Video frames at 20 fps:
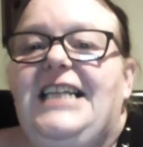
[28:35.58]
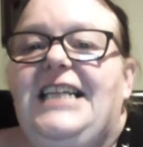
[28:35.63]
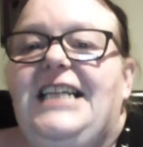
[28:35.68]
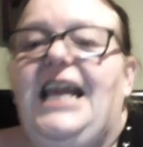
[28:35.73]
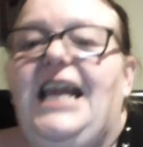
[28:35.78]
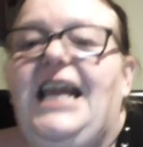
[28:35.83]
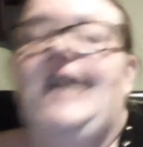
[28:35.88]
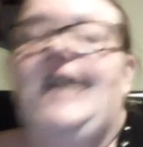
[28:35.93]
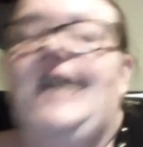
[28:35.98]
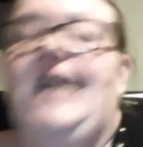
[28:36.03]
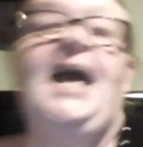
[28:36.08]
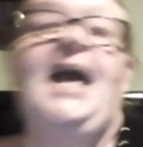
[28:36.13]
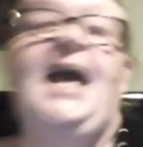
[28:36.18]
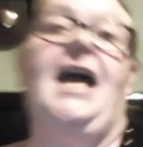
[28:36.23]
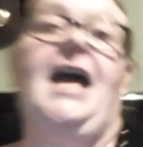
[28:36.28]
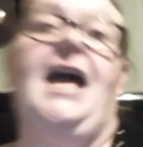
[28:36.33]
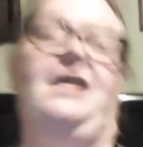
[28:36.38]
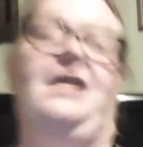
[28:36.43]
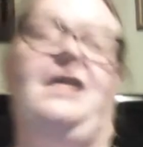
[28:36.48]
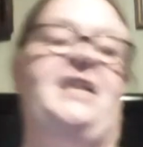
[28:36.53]

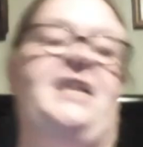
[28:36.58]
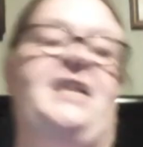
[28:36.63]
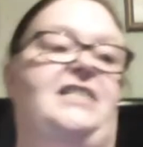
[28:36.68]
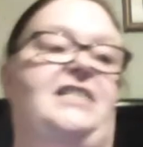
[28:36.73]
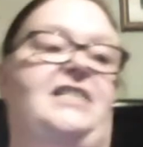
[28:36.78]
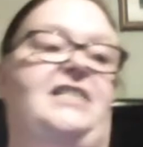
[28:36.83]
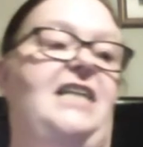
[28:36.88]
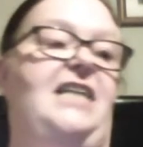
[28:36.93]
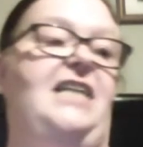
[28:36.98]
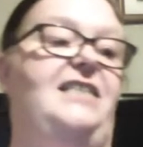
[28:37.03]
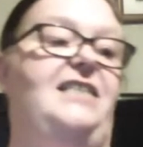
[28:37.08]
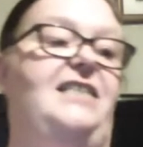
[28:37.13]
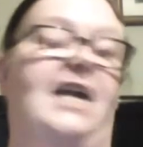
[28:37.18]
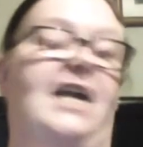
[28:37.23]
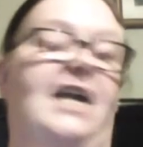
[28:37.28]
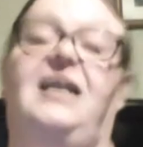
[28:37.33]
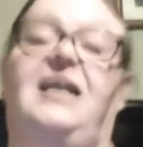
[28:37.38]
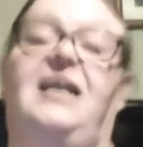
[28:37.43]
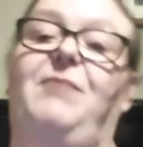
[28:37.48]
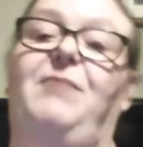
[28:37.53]
Yeah, that's
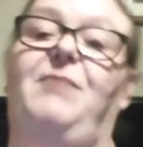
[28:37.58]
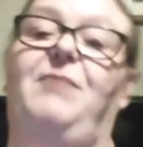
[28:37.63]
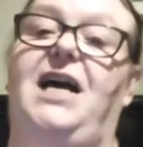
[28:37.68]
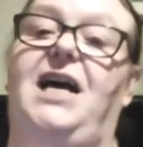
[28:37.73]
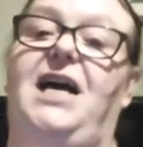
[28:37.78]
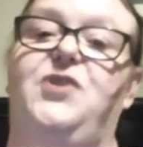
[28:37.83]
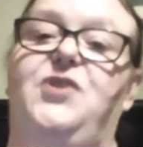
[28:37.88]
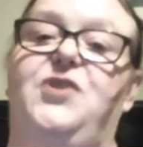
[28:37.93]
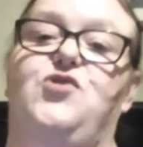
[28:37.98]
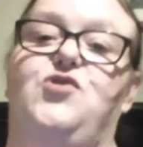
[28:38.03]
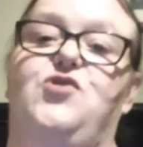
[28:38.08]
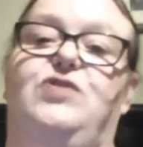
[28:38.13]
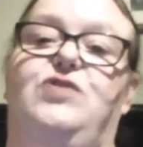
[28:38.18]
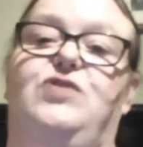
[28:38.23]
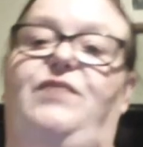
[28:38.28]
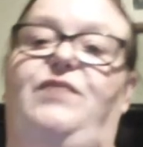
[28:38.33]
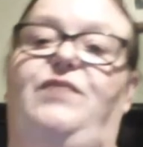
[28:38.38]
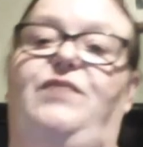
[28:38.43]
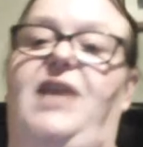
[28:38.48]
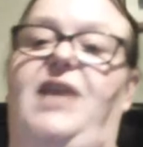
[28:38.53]
exactly my thoughts,
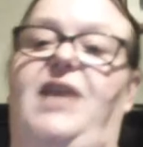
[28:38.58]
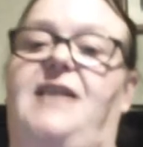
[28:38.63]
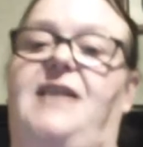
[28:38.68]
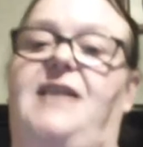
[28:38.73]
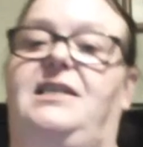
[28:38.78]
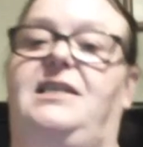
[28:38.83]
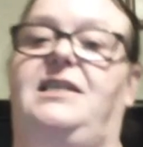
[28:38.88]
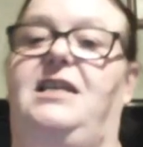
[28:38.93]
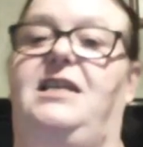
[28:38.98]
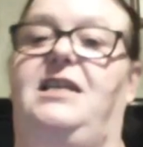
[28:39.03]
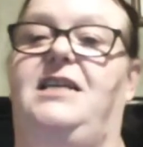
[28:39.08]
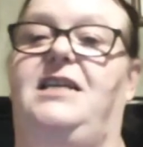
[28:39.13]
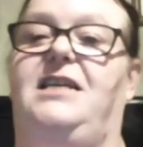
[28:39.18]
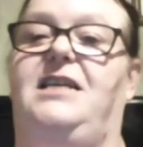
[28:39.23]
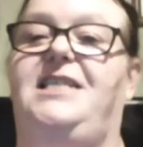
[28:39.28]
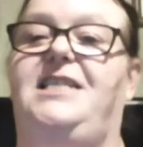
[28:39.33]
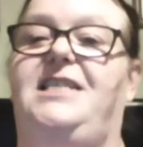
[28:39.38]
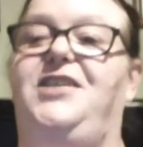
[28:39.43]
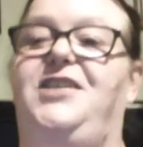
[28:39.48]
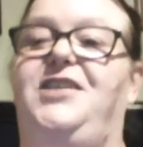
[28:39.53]
Vanessa. Is
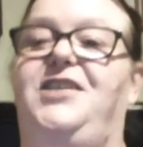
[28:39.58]
it done